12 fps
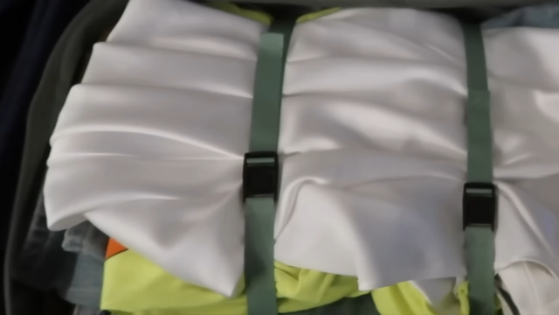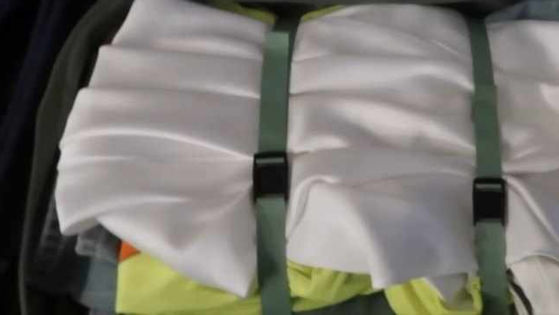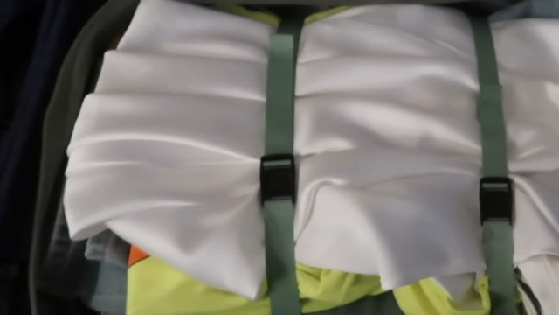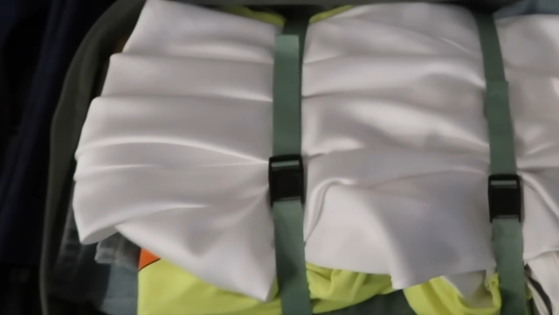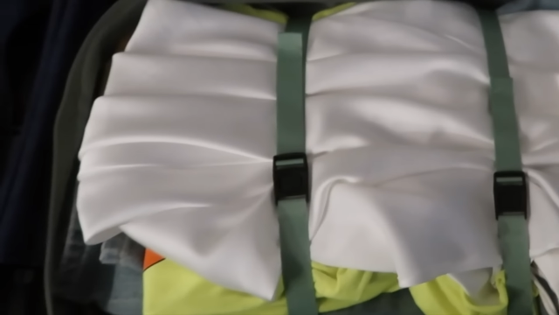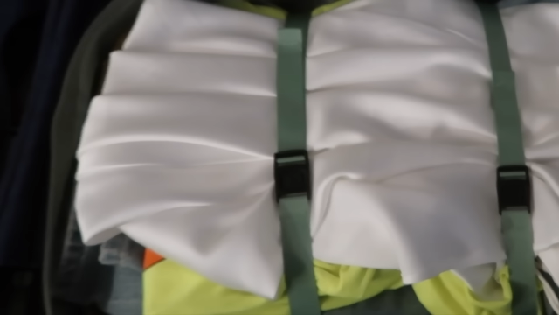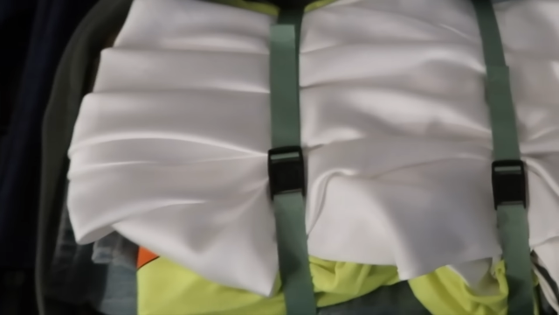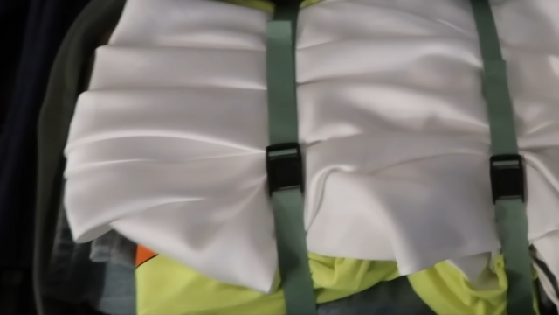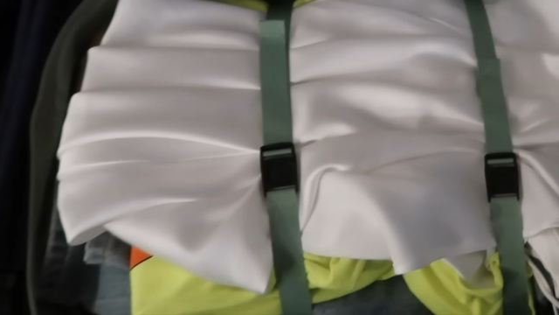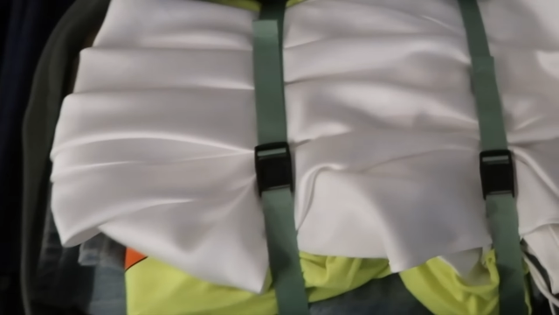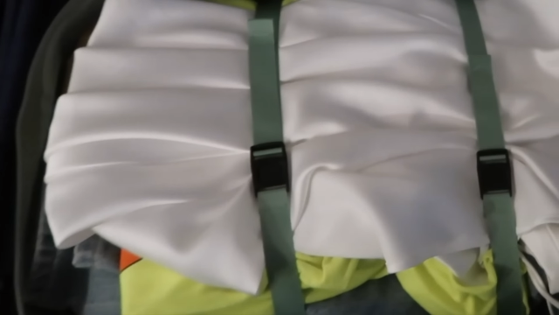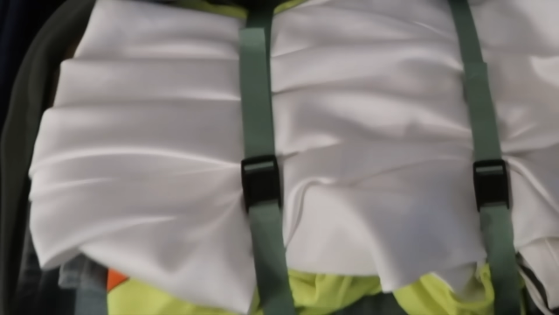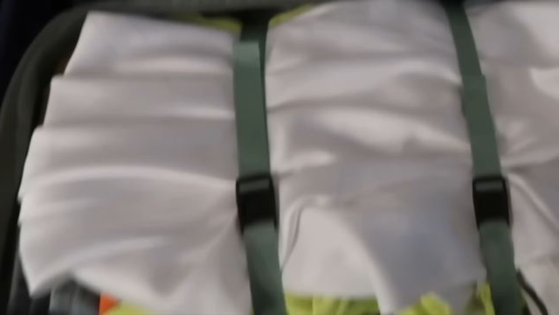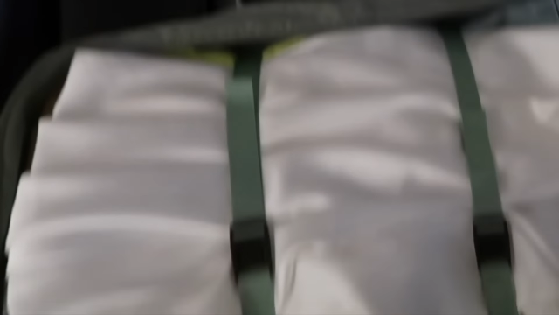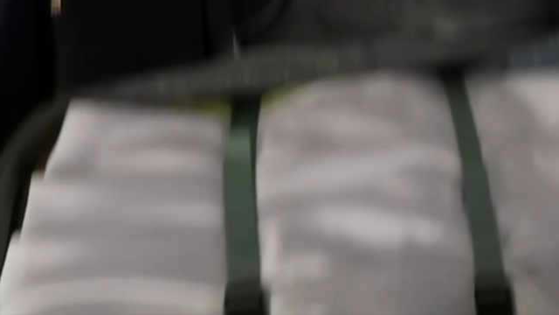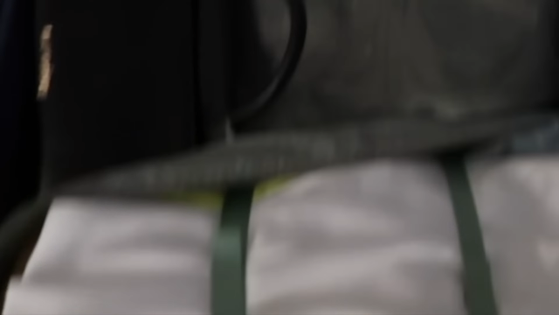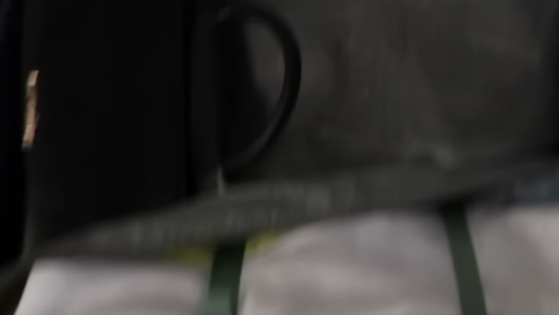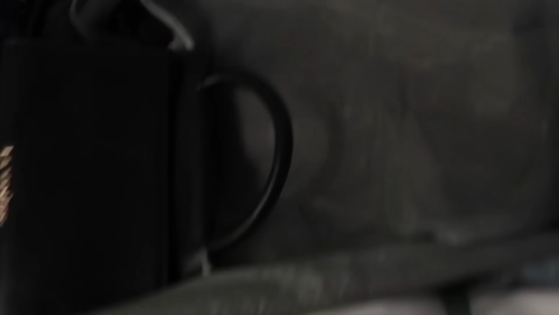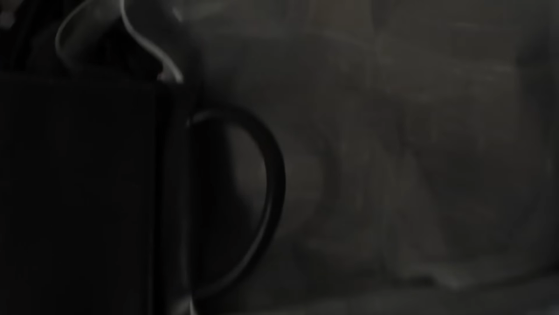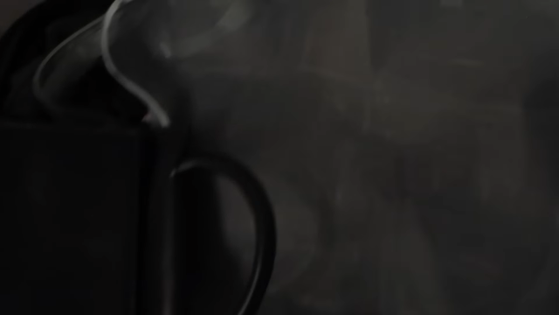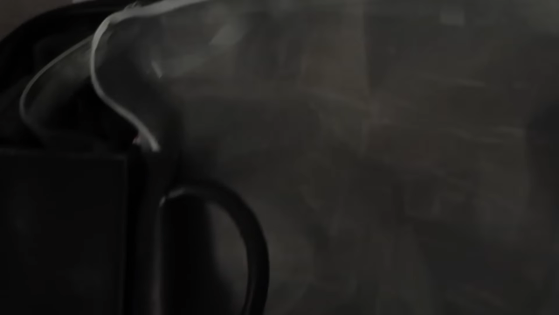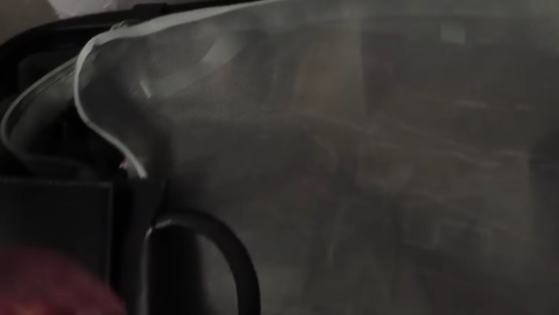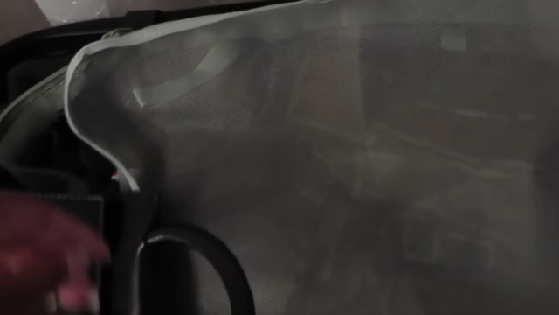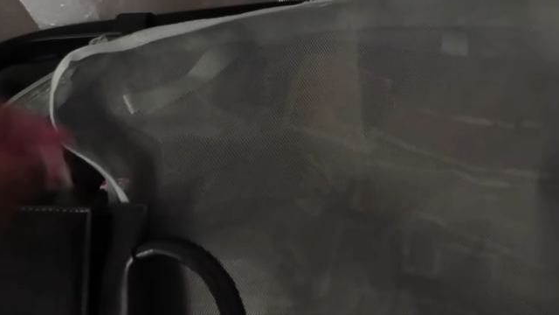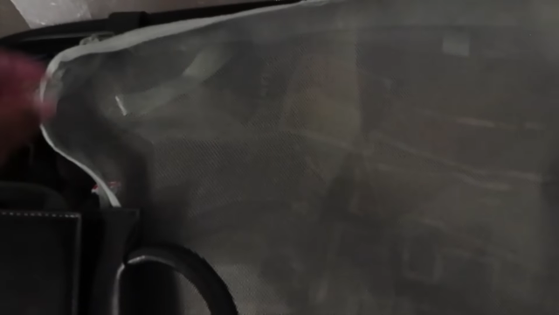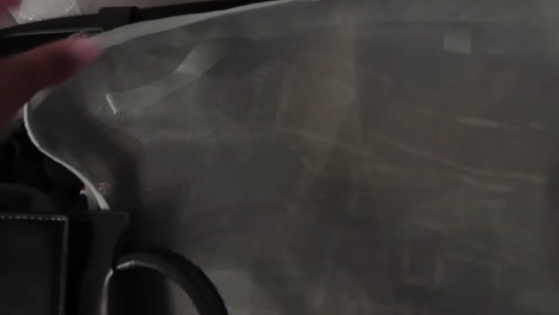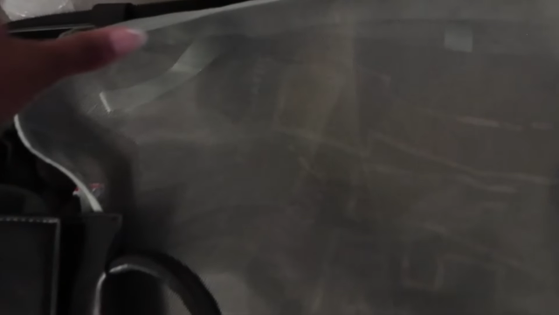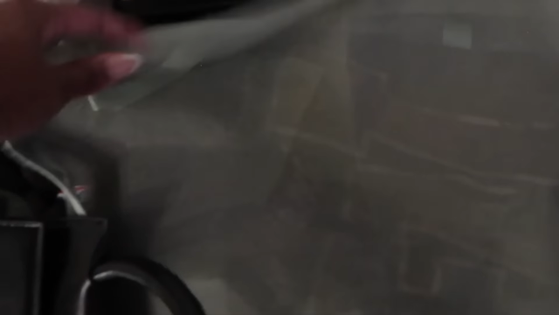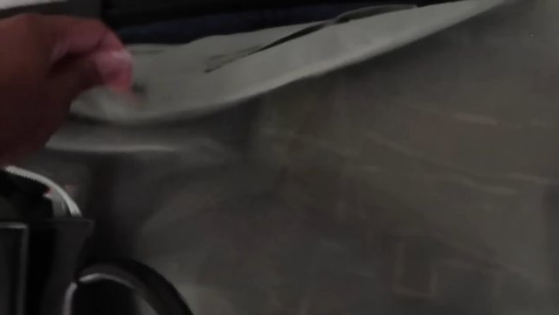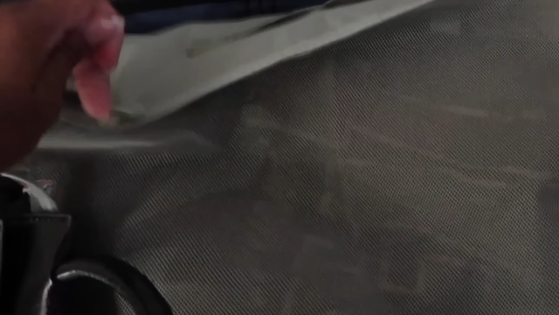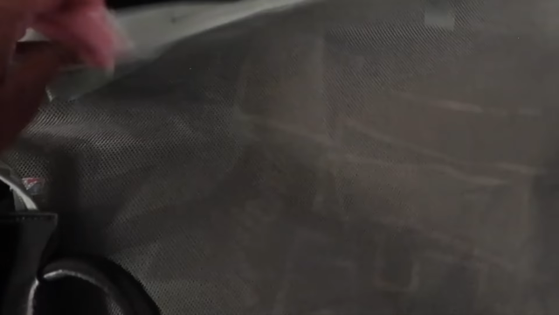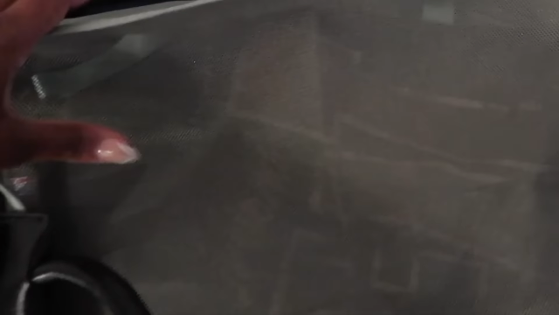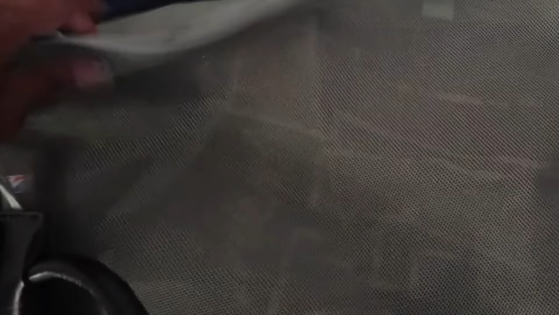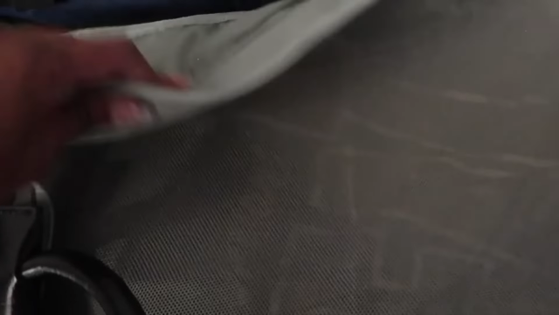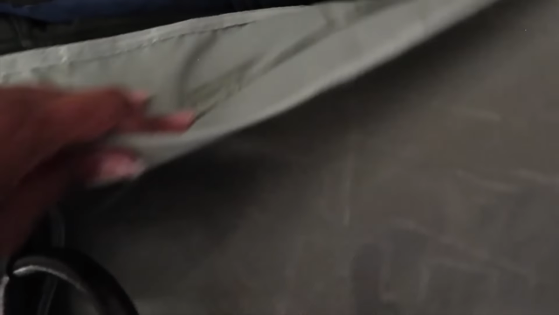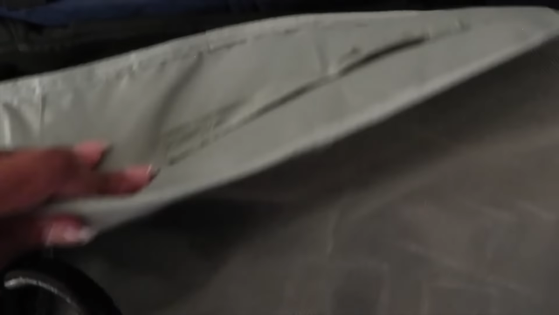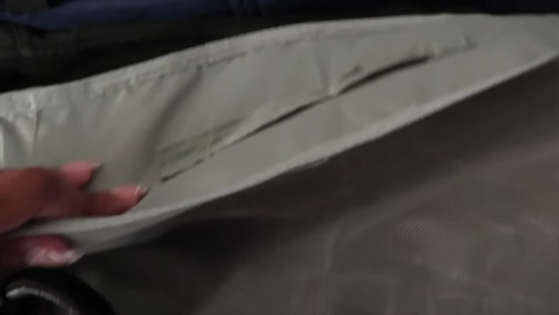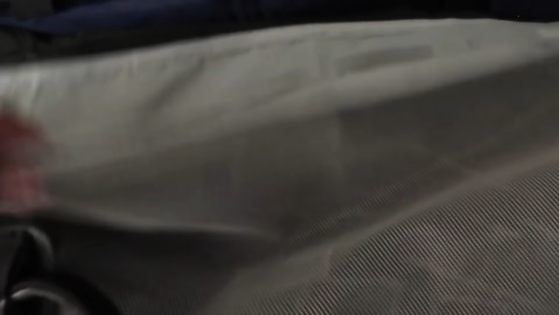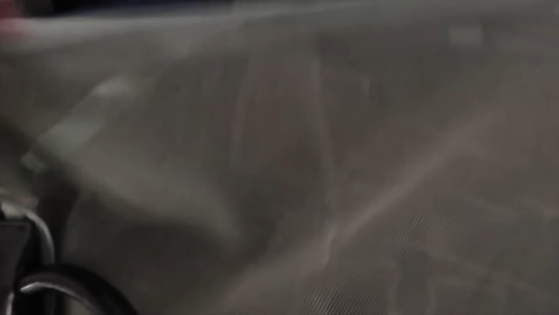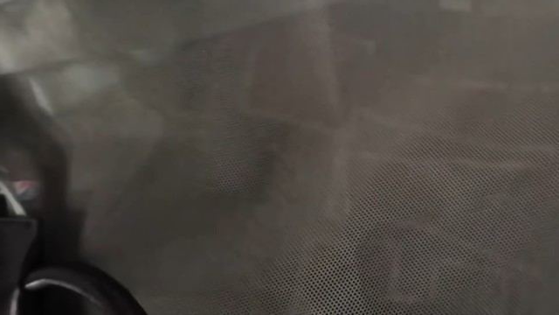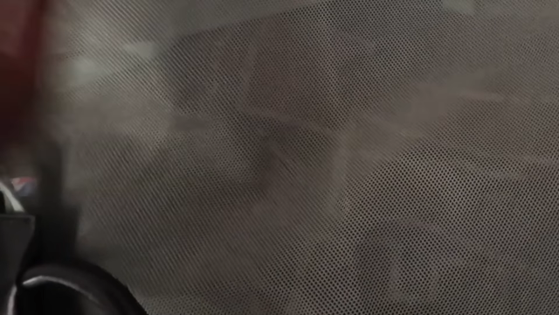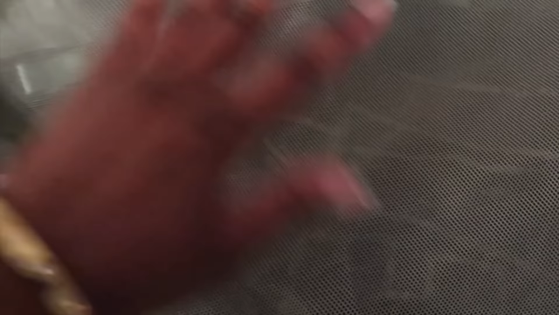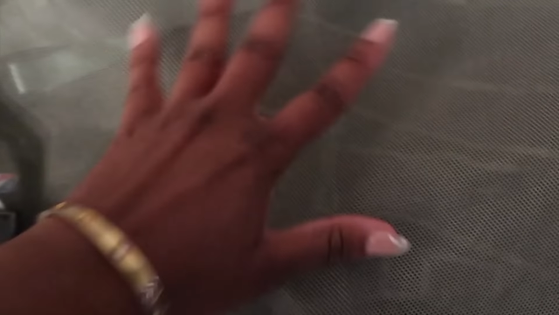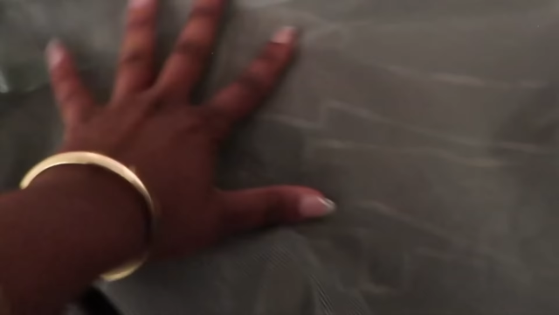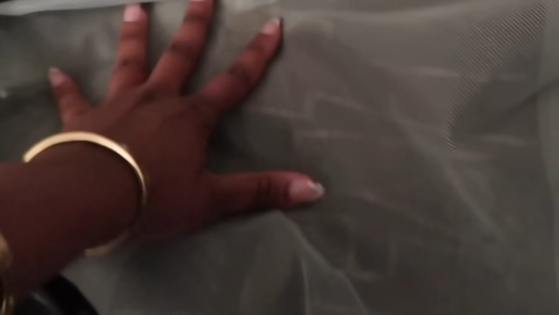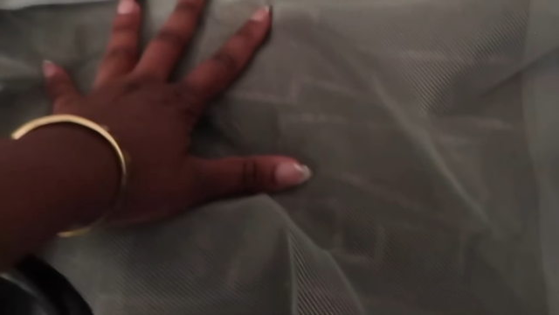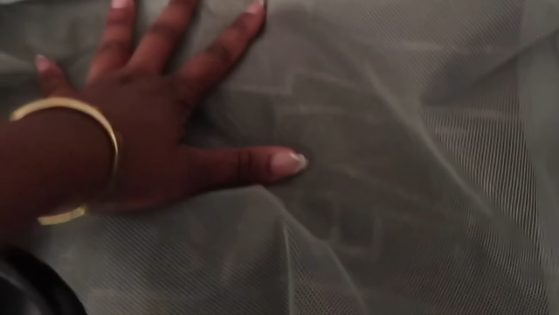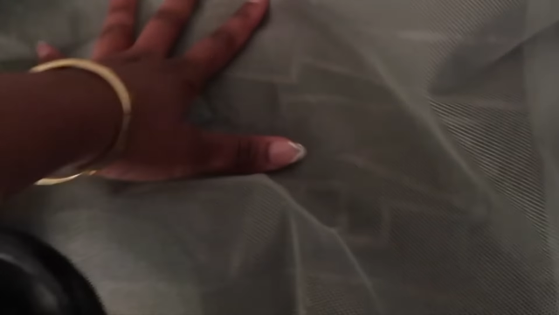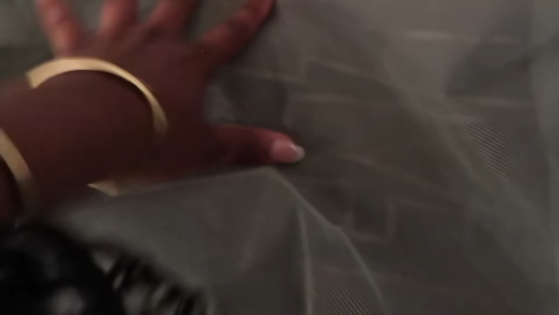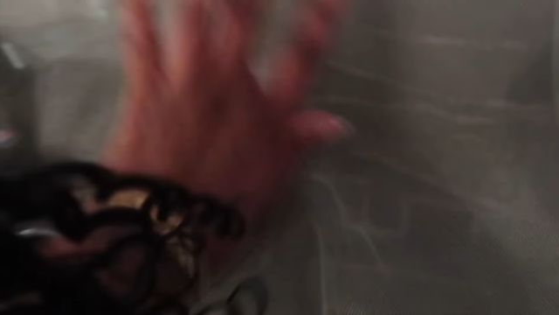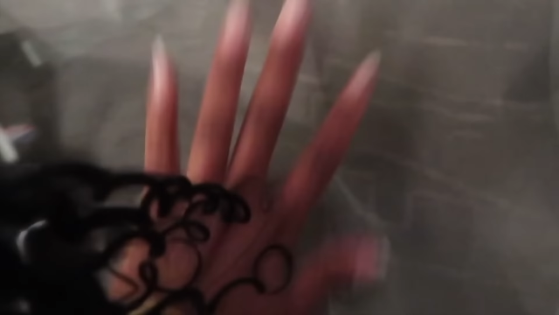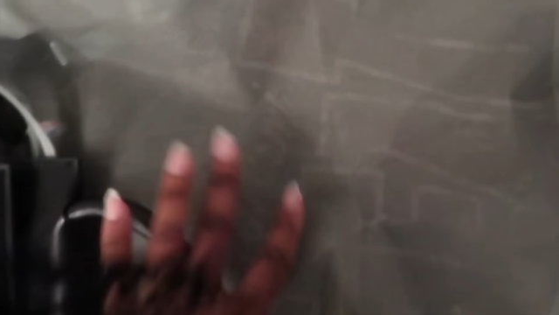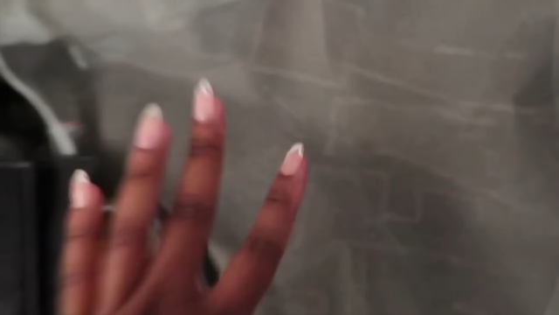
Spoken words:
[unreadable: no face in view]